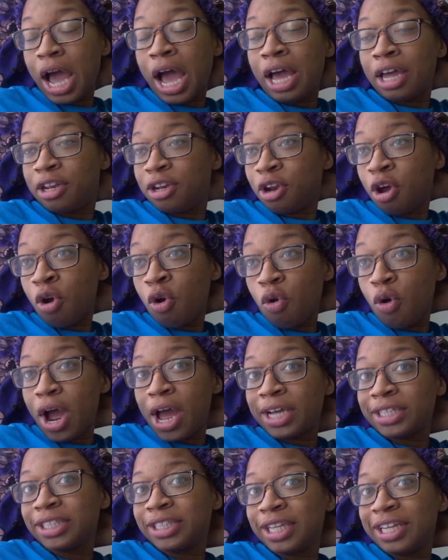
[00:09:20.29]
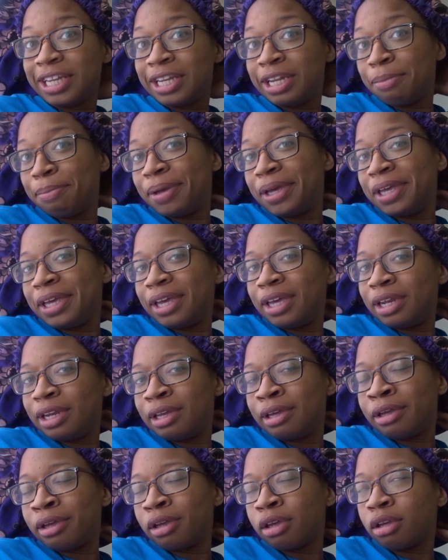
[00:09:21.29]
I know I said in the
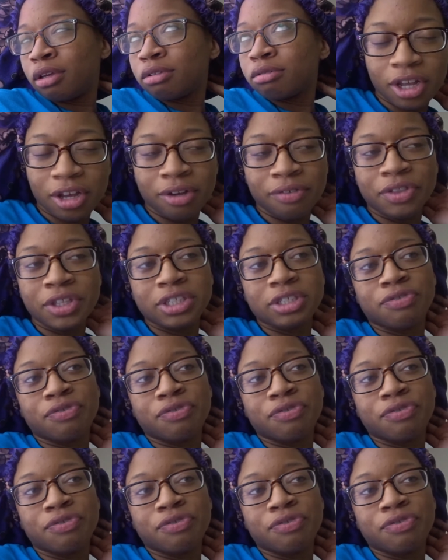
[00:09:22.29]
beginning of this